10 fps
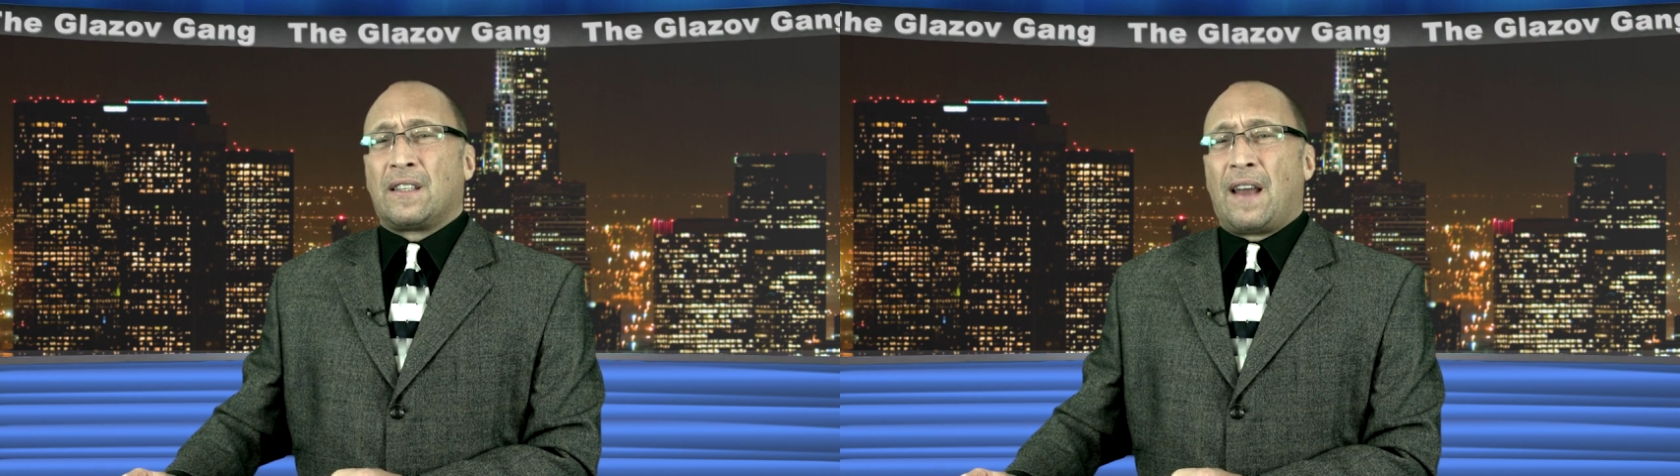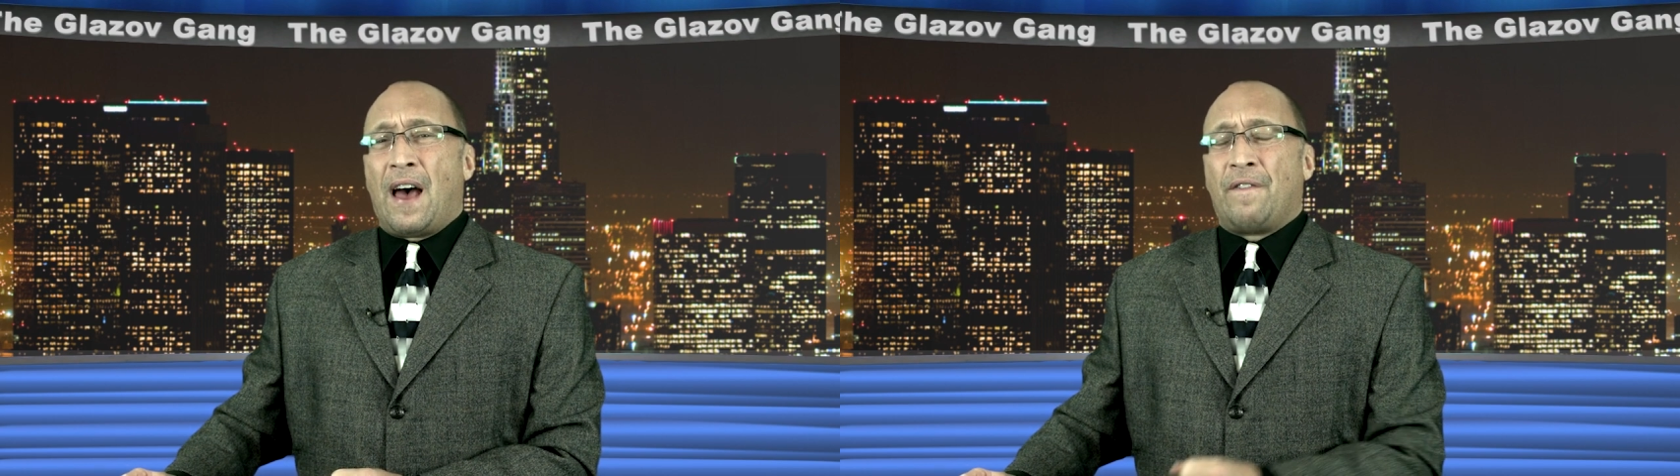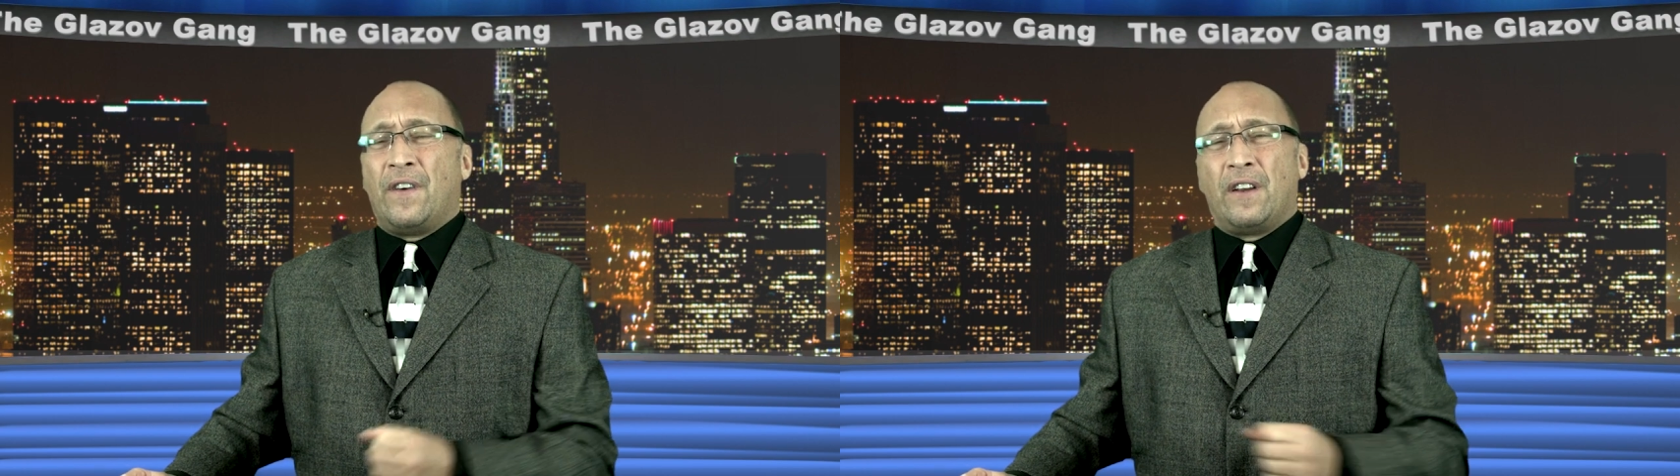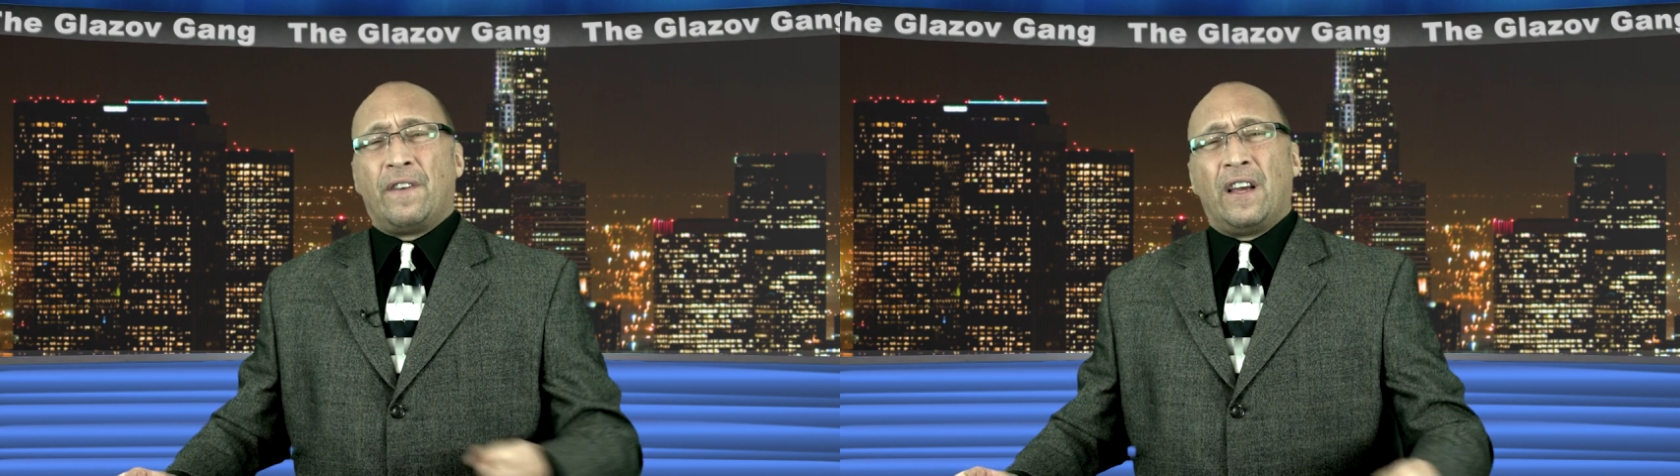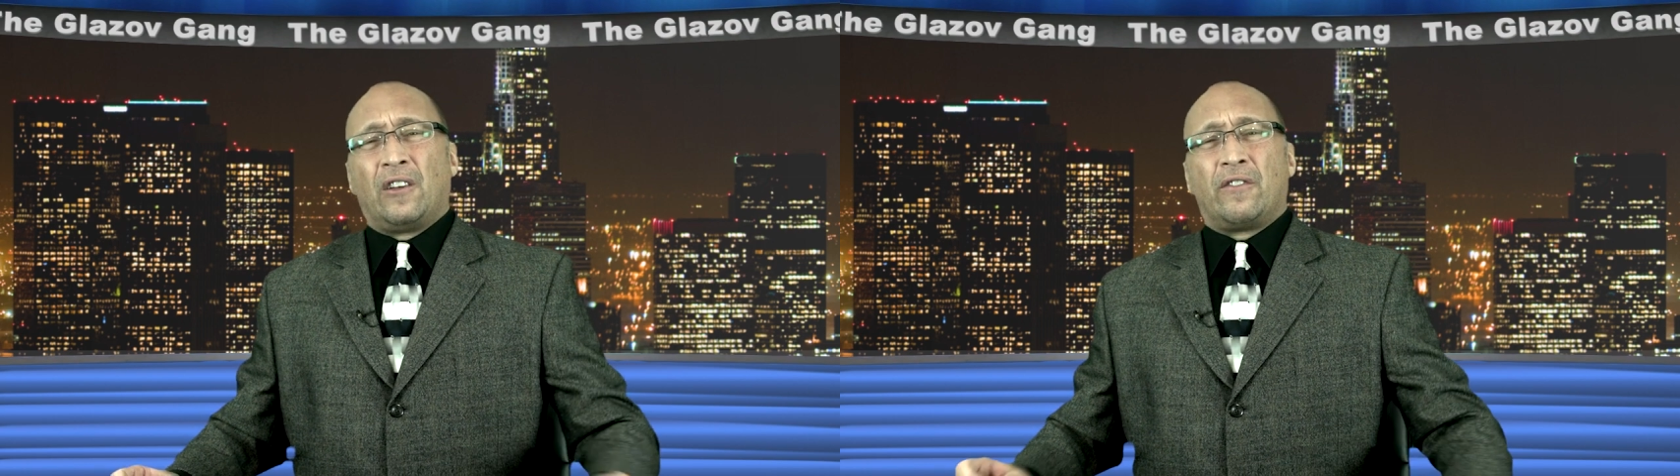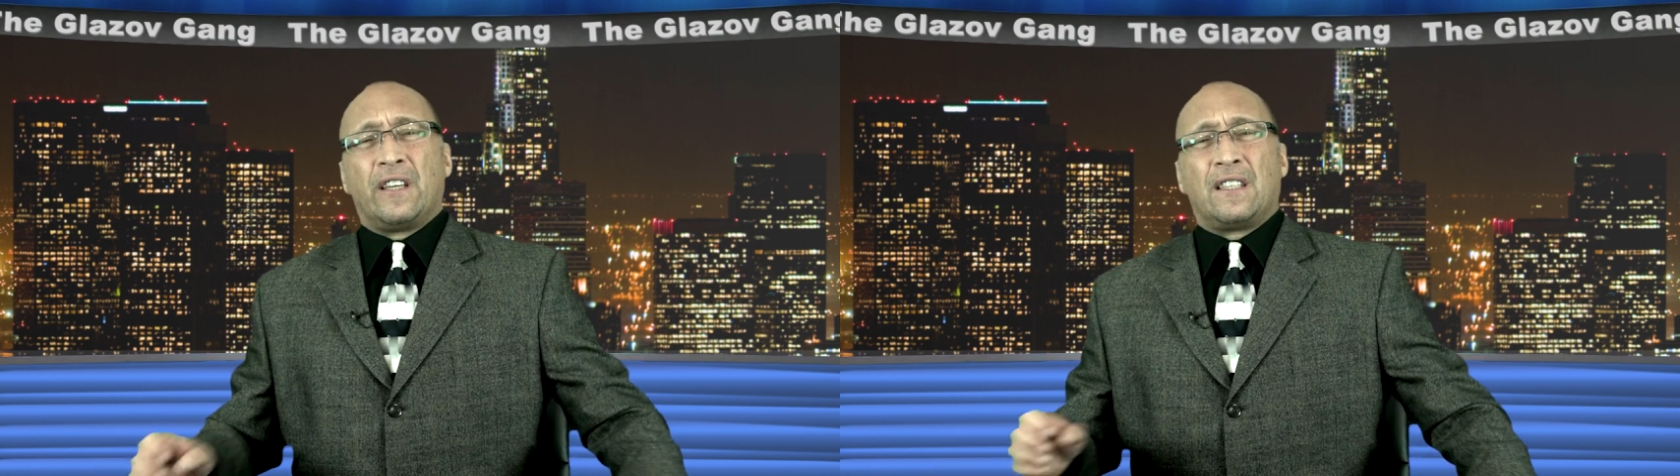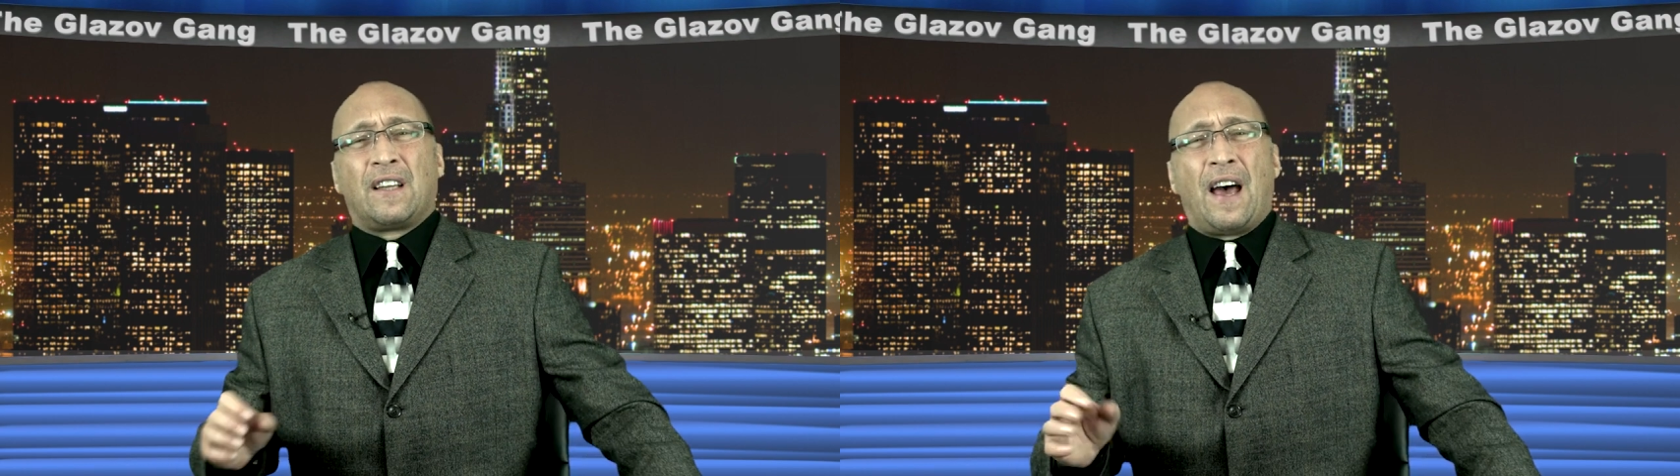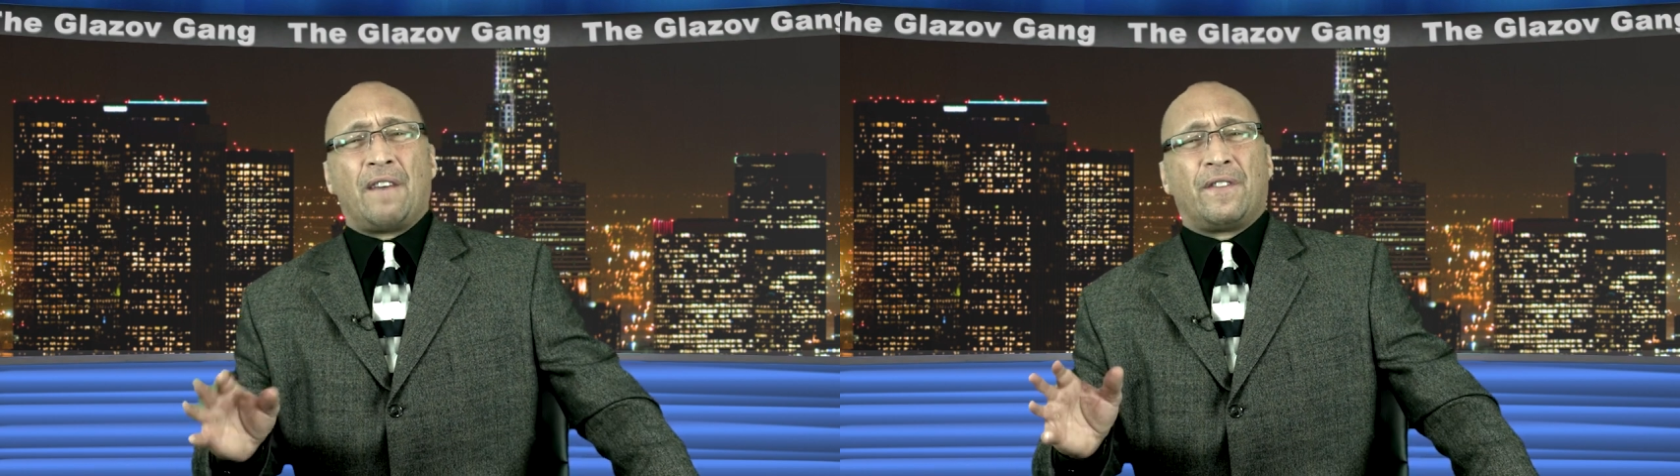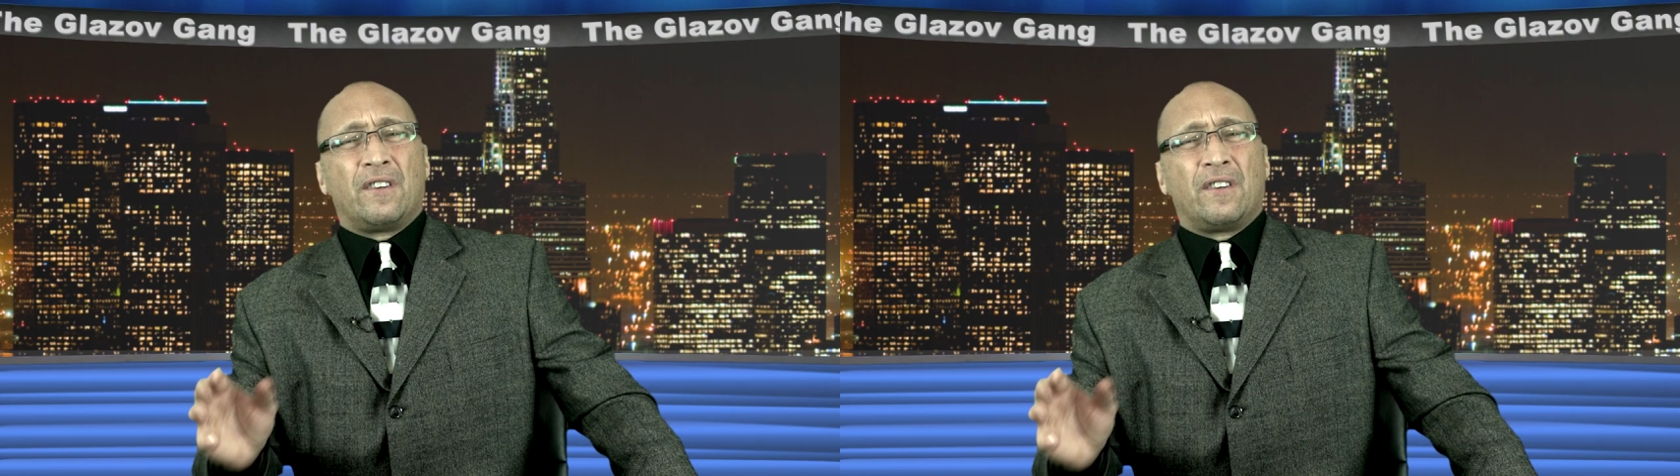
laugh and of Hillary's laugh?